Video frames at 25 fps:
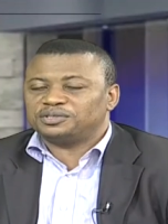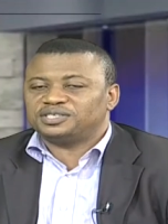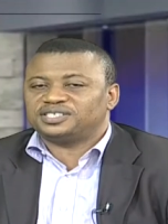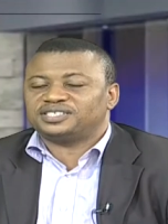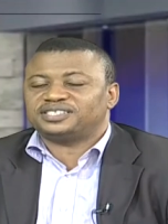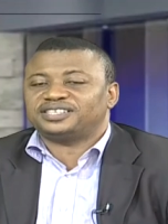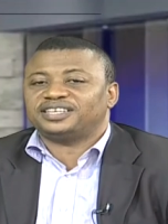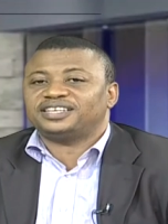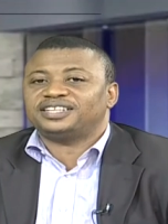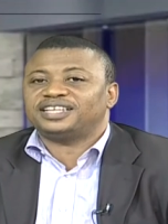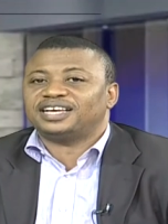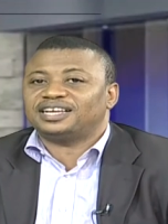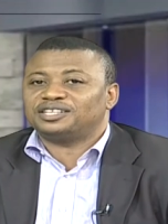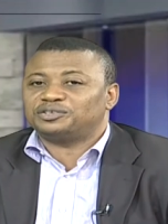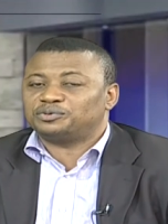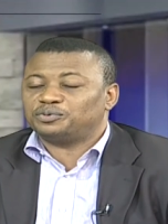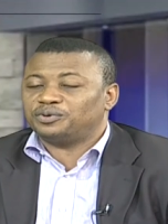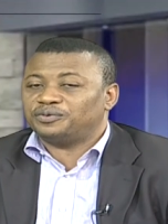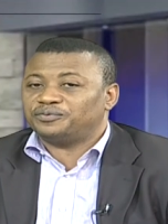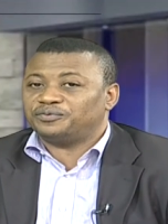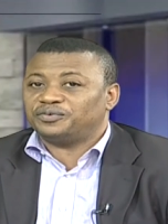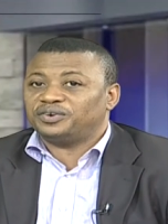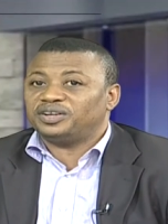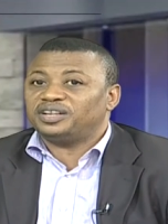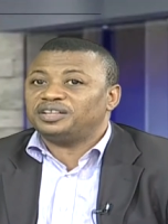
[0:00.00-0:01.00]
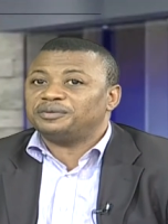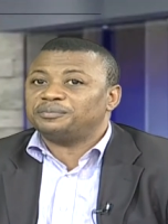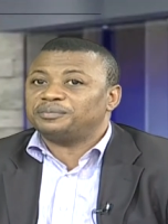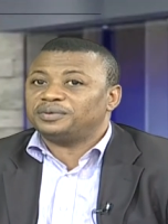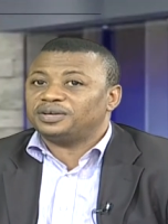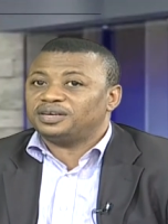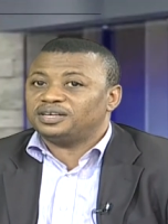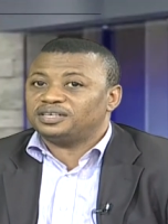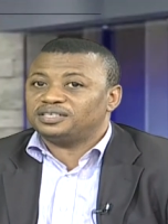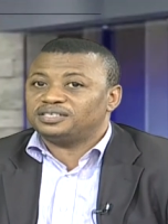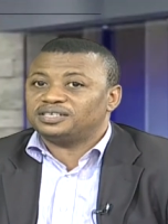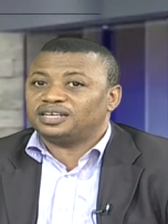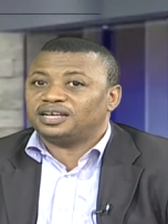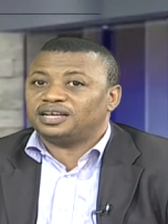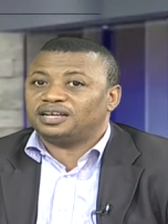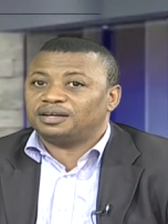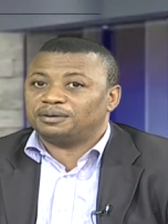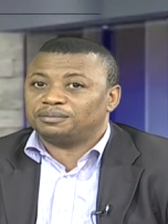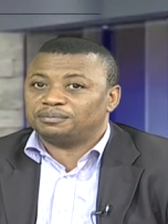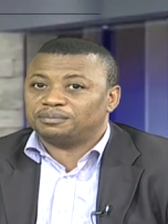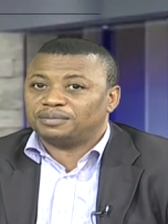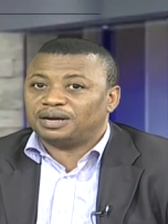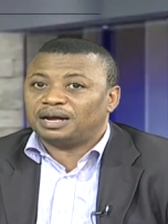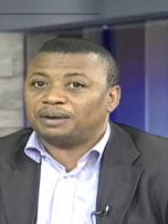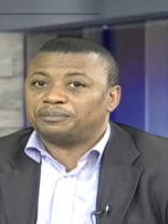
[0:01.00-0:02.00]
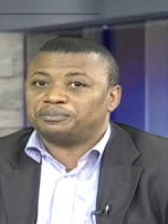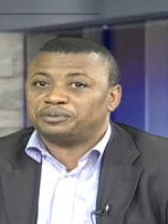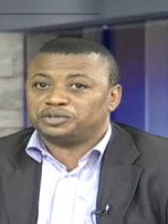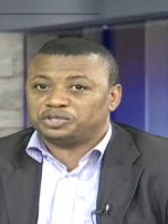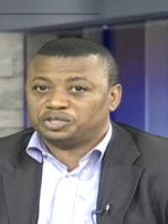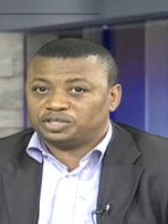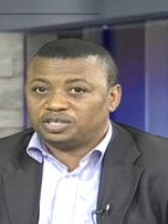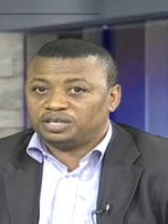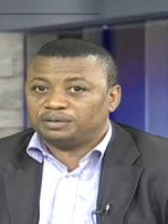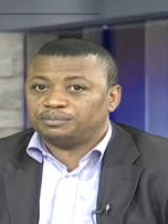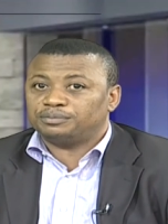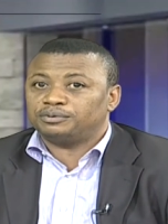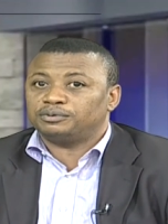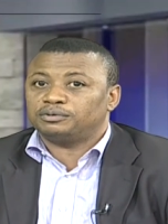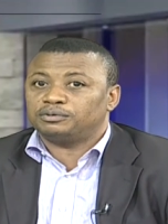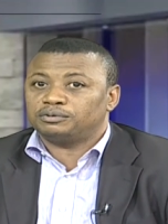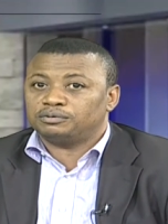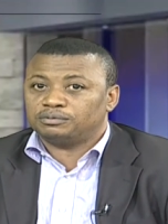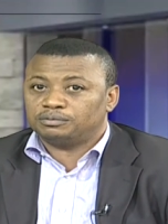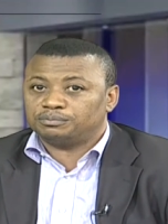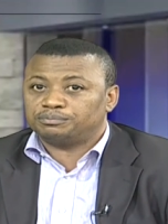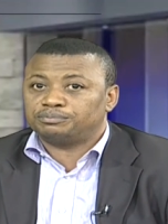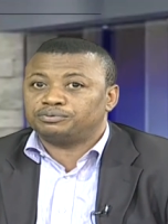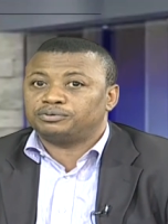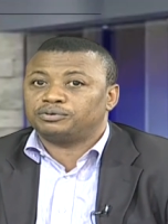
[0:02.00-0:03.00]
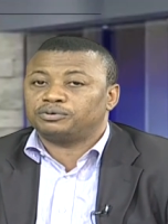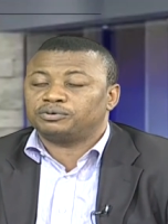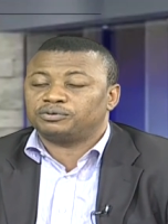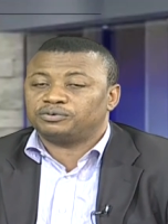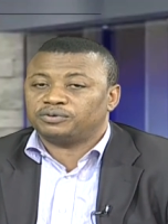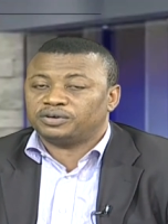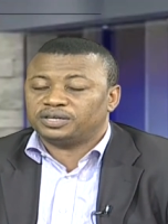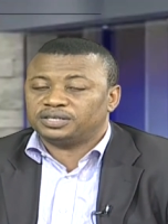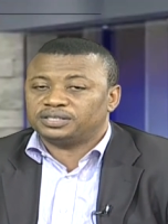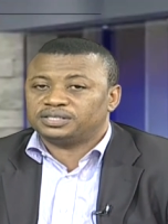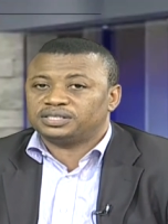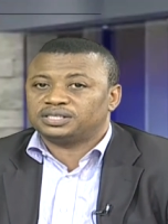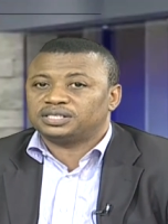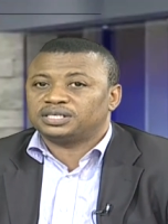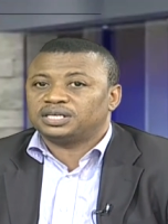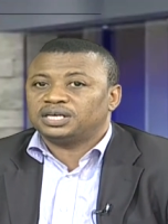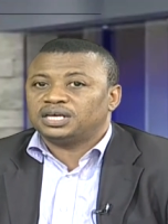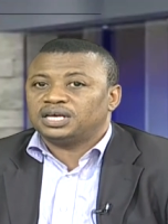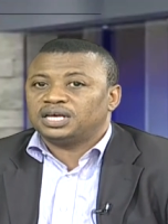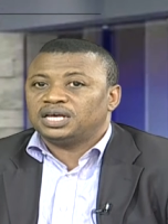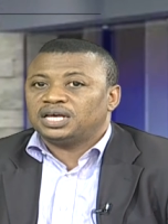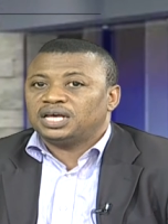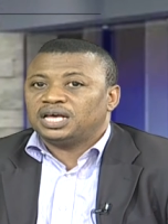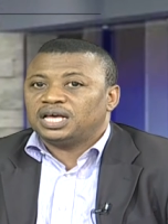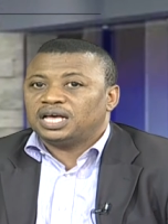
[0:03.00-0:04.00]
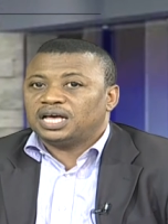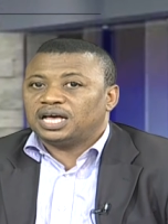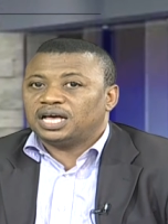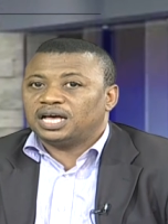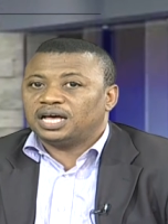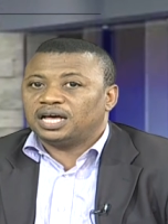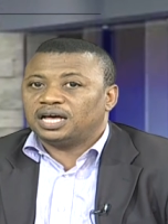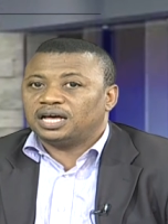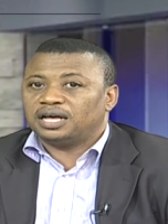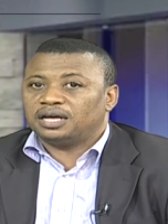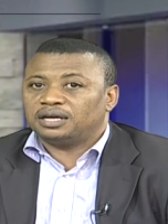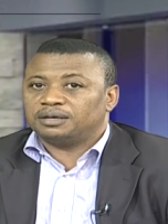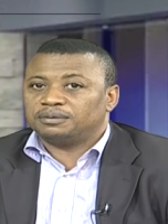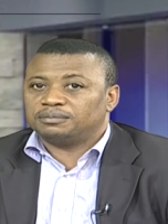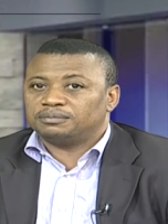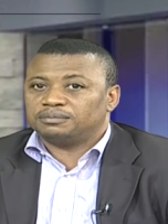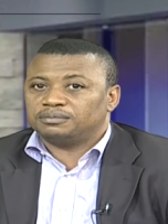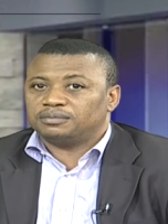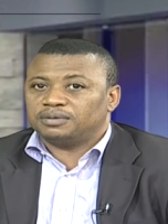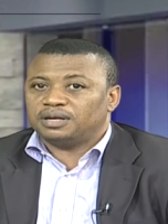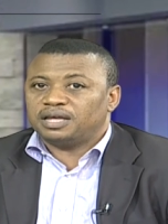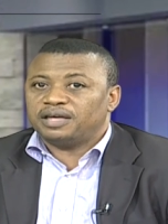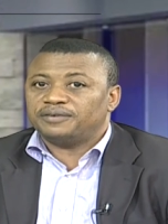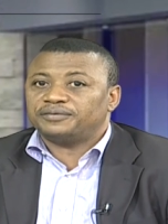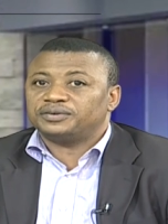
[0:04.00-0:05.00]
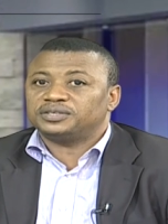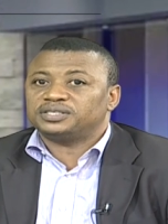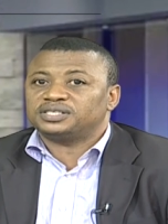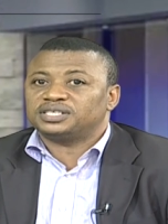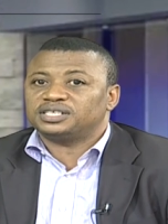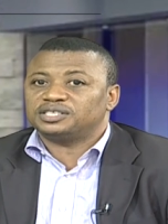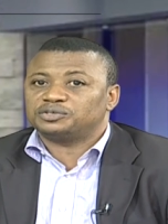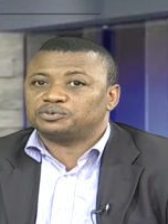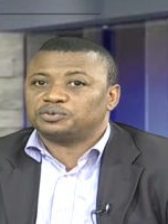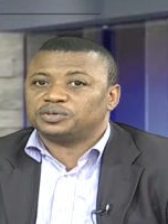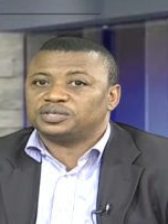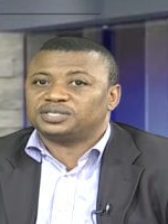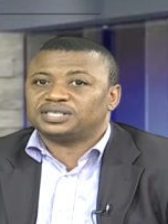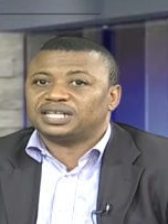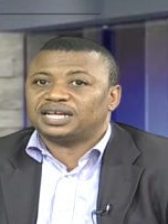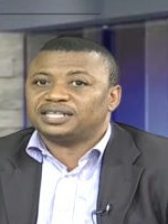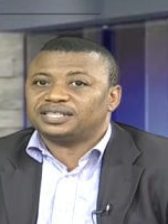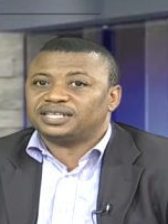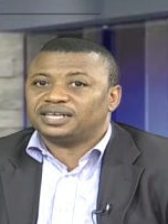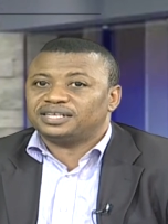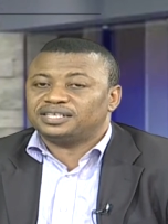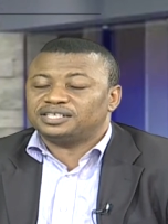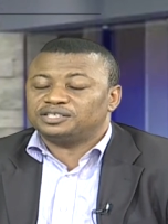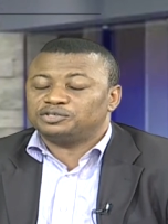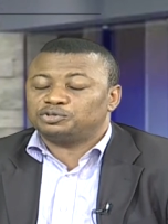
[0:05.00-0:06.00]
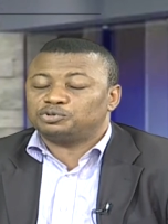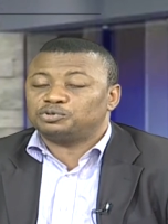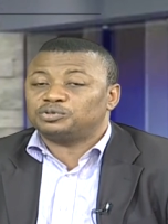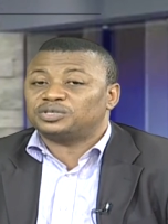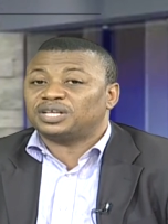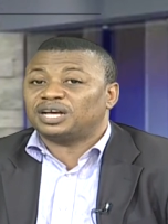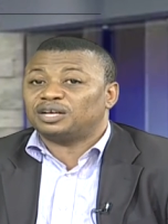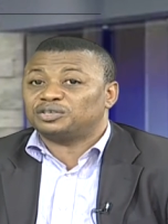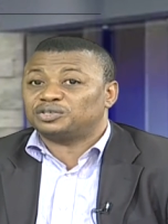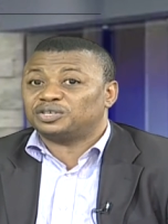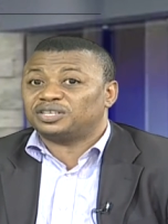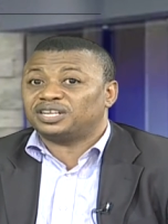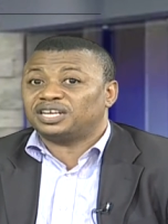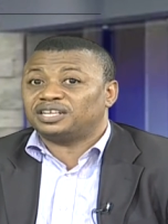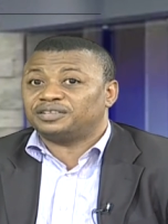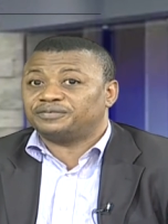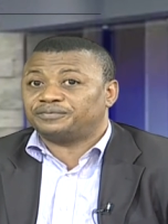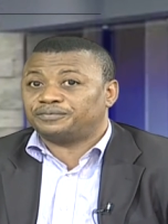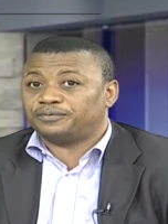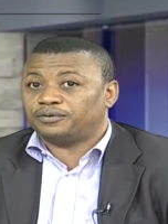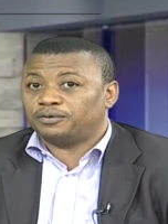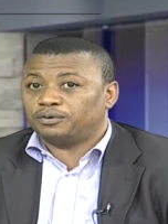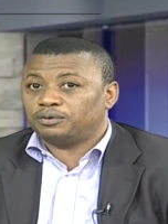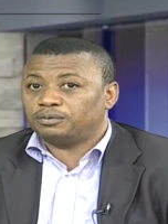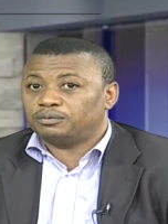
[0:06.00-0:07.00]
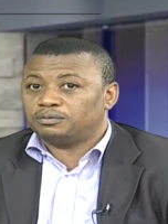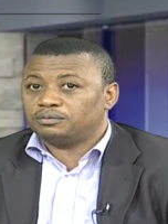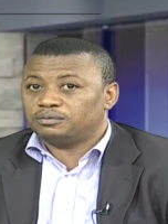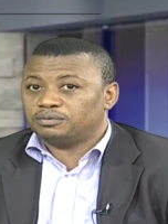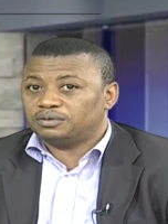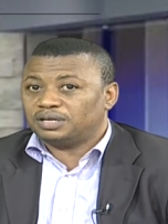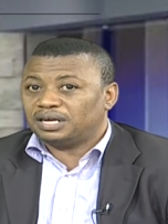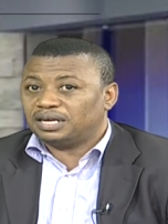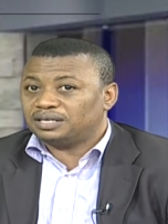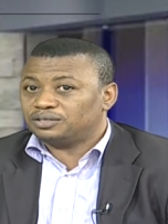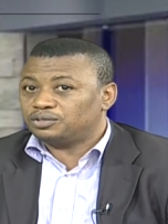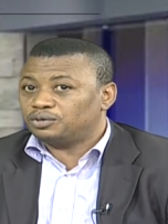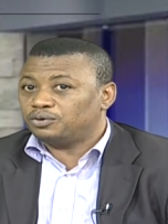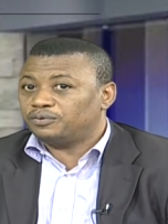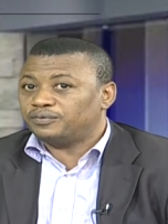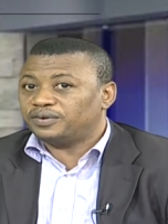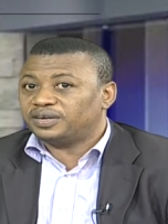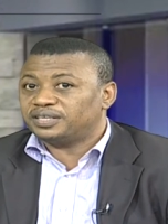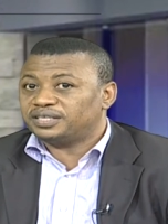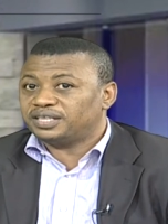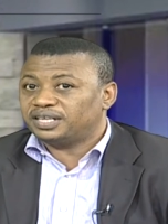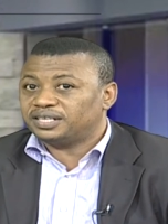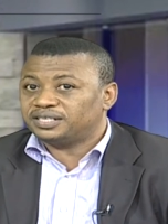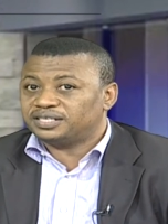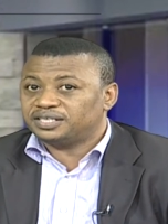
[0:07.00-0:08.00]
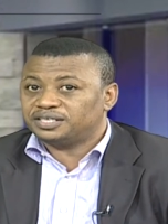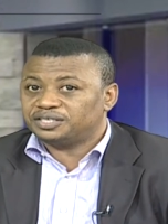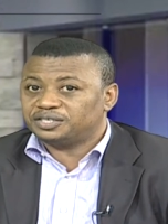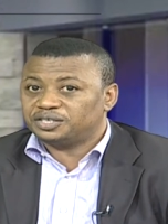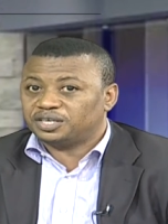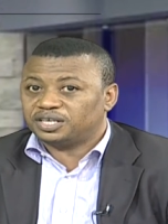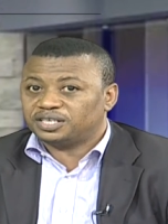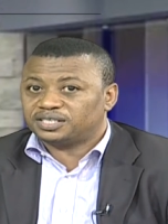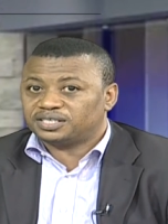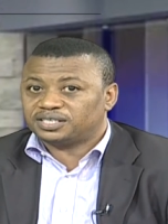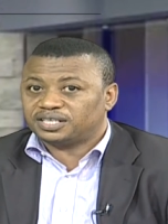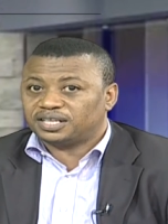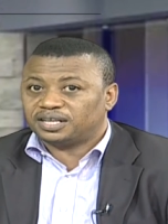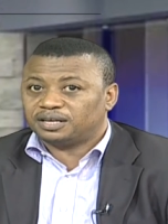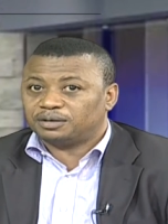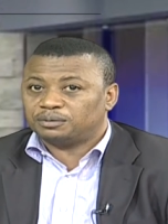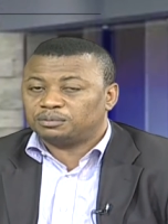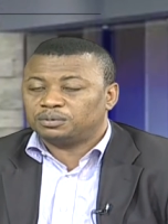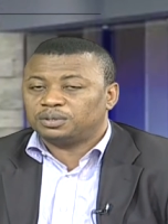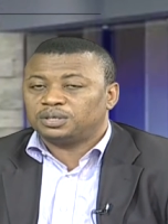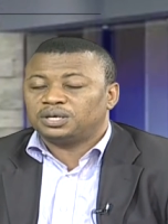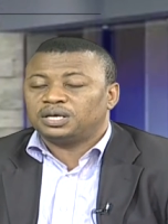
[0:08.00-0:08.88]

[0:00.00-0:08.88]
say that we've really made um, appreciable progress um, ever since we started in 2004. That's over 13 years now.